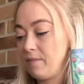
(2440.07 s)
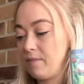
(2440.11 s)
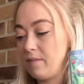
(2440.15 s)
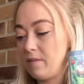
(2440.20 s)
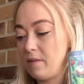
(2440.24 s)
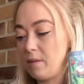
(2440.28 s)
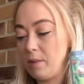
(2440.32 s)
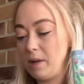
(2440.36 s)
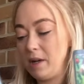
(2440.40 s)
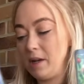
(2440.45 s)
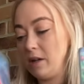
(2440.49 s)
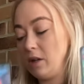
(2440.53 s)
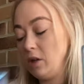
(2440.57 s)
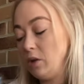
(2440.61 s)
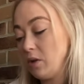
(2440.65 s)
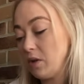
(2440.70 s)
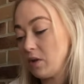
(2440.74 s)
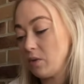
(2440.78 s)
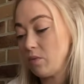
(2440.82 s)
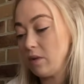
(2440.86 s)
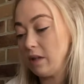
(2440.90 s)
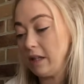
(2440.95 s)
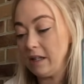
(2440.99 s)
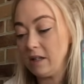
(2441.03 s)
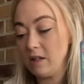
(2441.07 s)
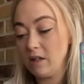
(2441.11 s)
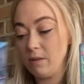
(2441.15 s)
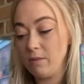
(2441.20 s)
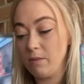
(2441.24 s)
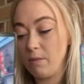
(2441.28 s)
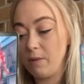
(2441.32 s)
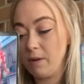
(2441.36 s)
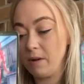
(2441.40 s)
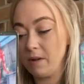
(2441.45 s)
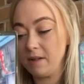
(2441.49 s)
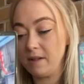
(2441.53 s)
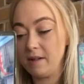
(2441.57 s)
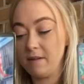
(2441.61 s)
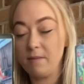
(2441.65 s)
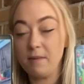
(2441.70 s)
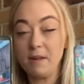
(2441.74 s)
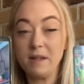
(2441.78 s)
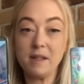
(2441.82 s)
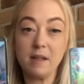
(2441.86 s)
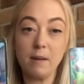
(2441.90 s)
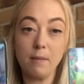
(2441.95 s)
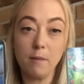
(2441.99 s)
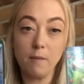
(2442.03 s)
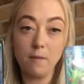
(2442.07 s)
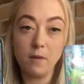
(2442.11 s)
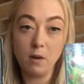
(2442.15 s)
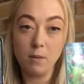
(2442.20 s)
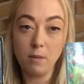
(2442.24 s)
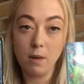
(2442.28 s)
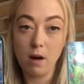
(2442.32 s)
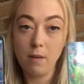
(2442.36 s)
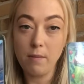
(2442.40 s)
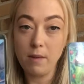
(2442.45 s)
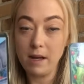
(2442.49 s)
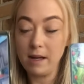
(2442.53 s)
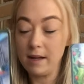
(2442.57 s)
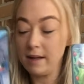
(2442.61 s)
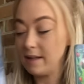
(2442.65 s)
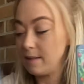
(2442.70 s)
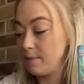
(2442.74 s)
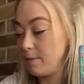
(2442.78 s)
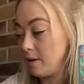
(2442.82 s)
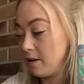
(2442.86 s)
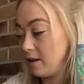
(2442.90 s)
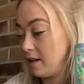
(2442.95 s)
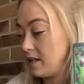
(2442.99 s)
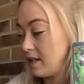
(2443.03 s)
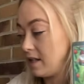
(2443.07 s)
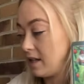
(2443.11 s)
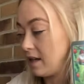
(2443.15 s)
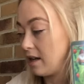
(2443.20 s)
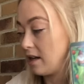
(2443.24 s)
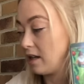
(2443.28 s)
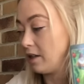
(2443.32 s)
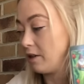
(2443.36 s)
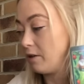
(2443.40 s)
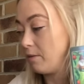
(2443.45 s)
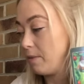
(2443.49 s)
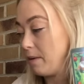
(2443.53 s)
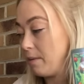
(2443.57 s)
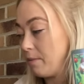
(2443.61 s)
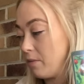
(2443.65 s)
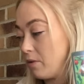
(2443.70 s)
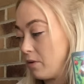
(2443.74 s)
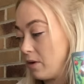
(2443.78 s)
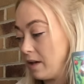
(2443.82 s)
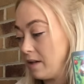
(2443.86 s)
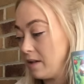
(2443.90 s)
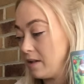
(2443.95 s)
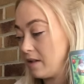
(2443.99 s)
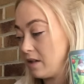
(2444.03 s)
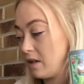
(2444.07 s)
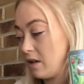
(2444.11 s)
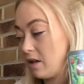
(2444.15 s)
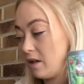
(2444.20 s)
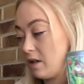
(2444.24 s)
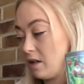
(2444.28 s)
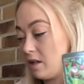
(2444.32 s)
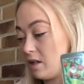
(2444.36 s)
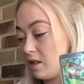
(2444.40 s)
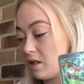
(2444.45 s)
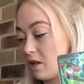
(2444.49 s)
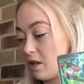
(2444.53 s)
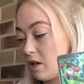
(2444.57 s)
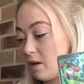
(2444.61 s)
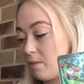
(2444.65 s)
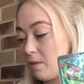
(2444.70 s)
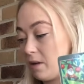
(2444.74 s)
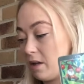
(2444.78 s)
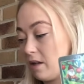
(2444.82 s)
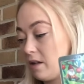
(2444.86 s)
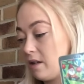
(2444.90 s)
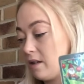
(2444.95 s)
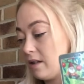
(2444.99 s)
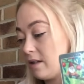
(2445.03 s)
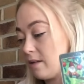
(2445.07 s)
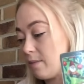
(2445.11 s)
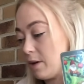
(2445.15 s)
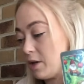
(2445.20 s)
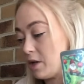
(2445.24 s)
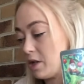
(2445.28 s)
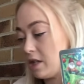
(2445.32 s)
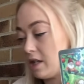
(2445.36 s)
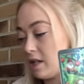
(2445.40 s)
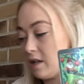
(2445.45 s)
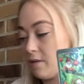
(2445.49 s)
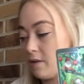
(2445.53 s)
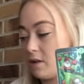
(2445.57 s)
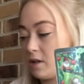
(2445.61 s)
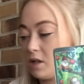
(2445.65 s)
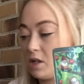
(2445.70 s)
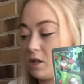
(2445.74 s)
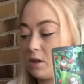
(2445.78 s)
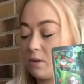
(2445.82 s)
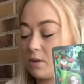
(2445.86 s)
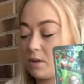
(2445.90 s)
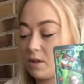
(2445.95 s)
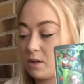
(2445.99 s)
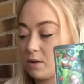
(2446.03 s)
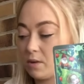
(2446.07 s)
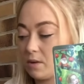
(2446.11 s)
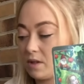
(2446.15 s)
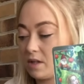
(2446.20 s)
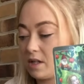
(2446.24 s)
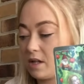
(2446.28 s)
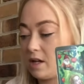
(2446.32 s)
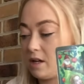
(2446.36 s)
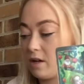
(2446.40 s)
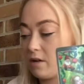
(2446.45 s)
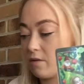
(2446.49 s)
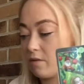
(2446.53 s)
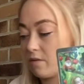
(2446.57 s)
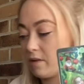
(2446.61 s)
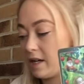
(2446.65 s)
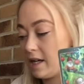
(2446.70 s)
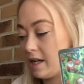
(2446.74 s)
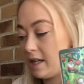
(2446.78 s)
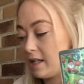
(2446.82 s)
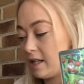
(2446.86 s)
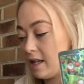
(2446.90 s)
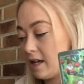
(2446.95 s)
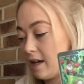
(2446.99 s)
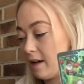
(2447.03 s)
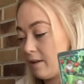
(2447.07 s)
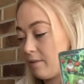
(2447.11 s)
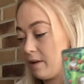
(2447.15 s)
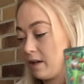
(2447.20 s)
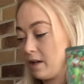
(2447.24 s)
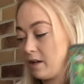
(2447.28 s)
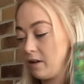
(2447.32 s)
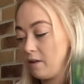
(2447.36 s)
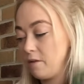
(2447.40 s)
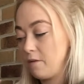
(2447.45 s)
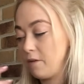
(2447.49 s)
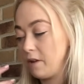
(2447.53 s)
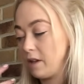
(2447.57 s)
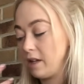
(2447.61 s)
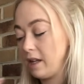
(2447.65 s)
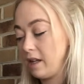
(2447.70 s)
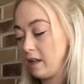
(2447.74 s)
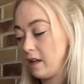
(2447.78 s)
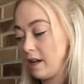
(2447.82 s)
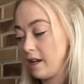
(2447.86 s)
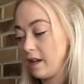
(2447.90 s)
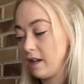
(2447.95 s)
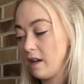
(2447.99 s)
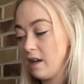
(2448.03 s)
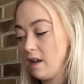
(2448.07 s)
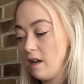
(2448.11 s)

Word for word: I mean, it looks really super positive, but some of you might be experiencing it a little bit more uncertain and turbulent, especially given the Two of Swords in your reading there, where you're feeling like